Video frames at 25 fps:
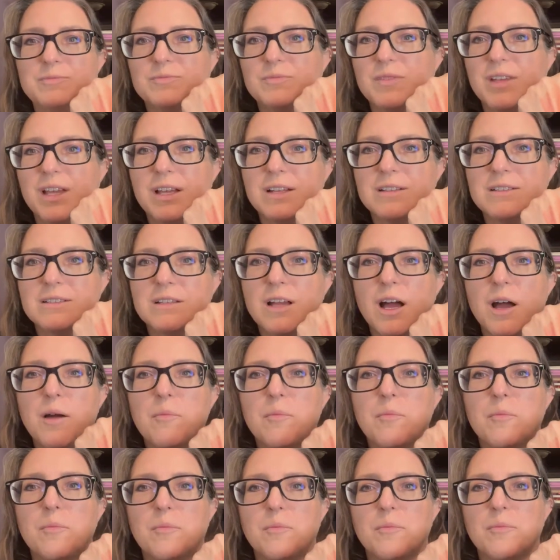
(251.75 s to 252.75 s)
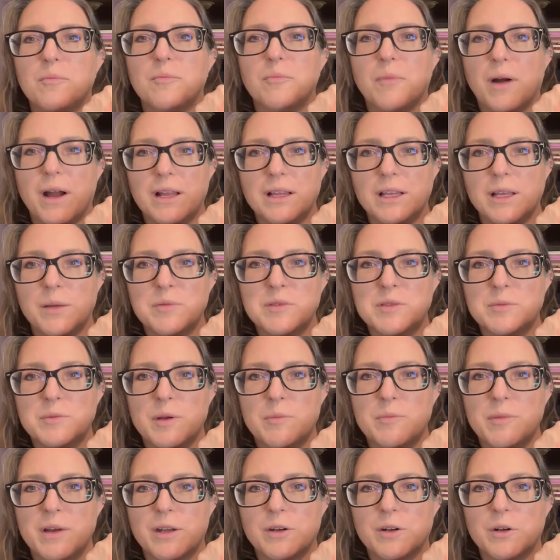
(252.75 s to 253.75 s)
it's not my lips
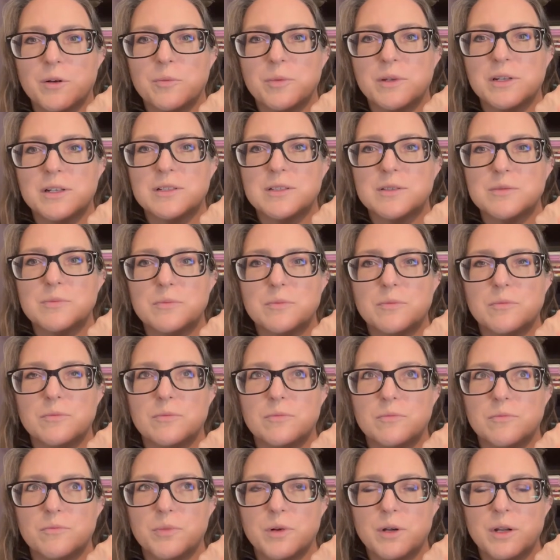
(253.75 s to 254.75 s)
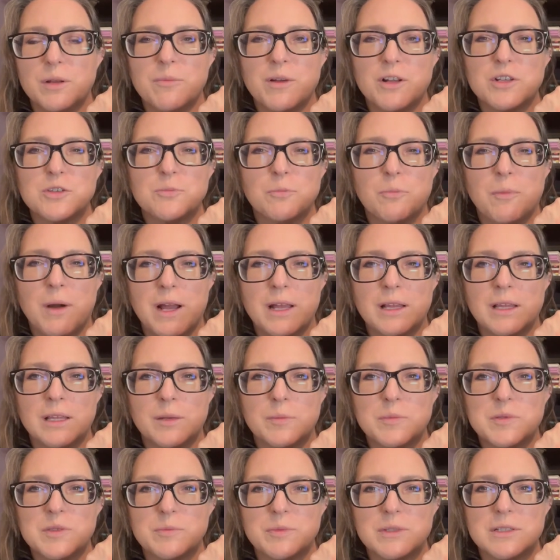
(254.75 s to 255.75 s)
but better, but it's pretty much my
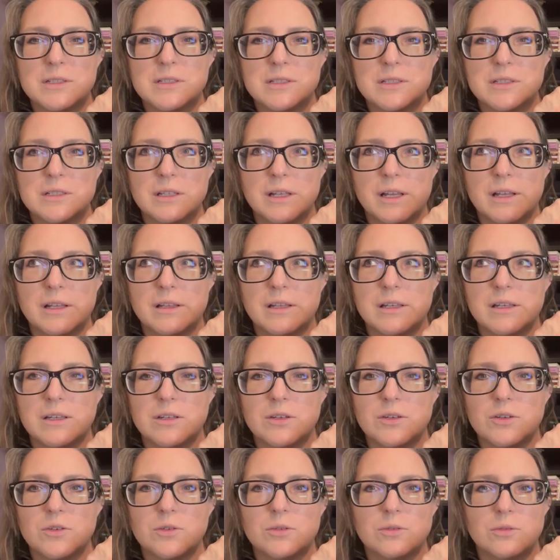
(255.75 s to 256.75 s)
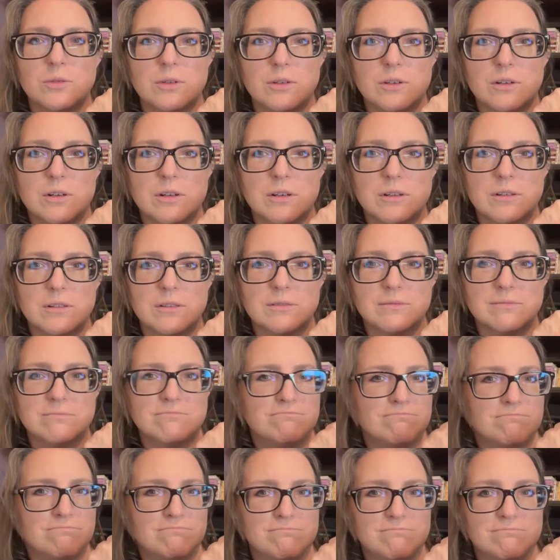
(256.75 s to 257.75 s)
lips but slightly cooler.
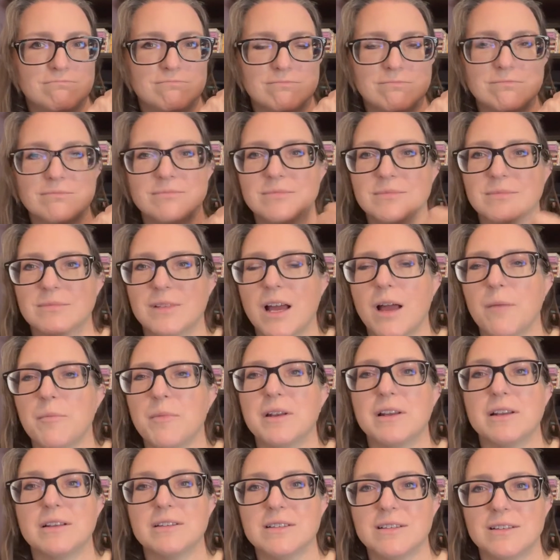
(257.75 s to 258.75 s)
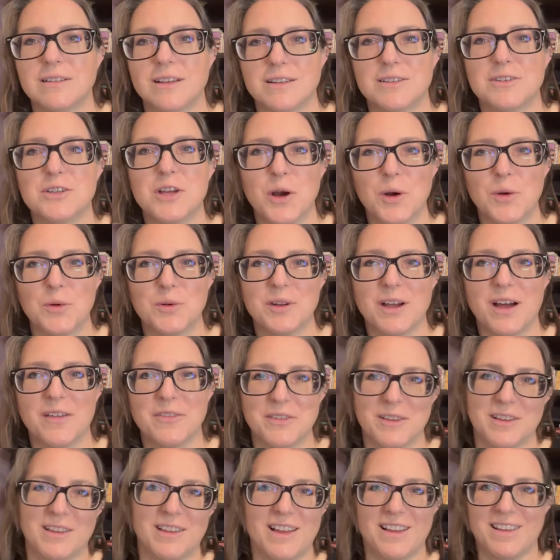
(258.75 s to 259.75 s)
I mean, in tone, not
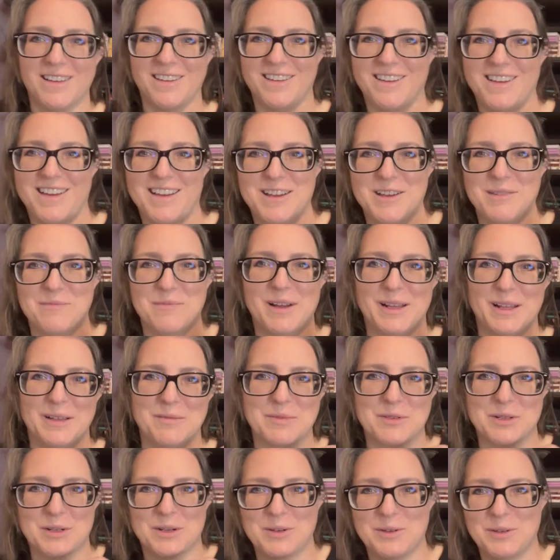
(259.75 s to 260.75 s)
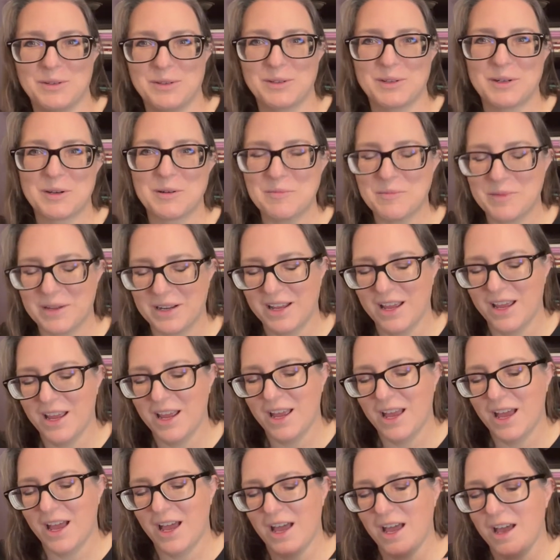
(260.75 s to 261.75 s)
that like, hey, my lips are cooler, but
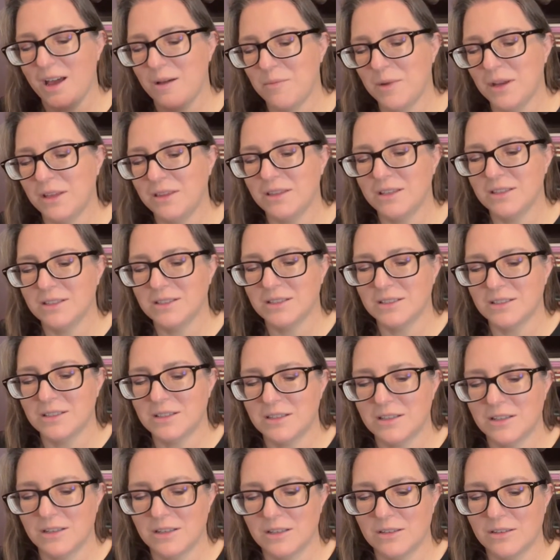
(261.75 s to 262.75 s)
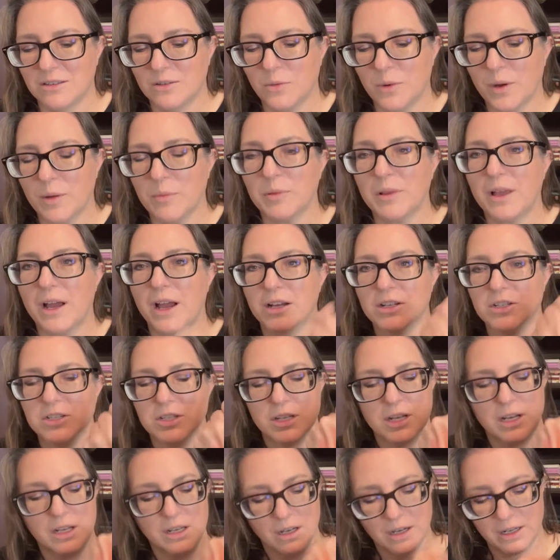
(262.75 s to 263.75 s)
and this is the Whiplash
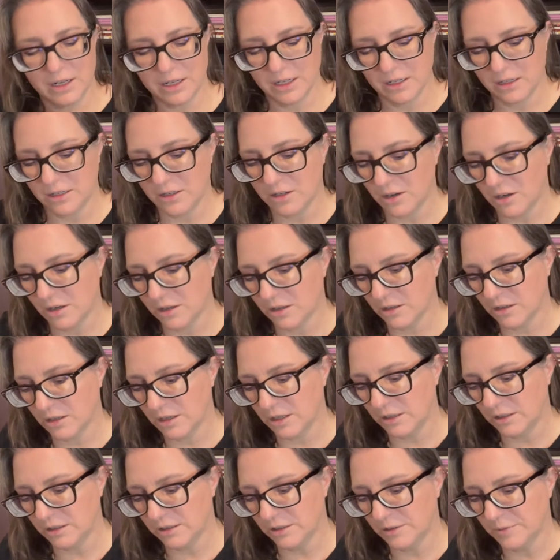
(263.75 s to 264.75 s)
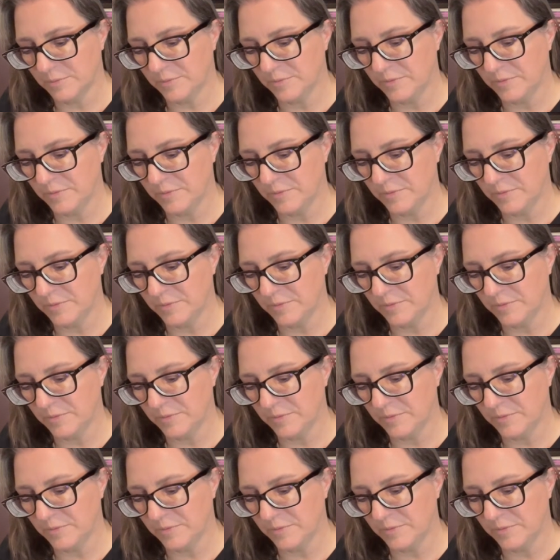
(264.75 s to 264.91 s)
that I got in a darker color.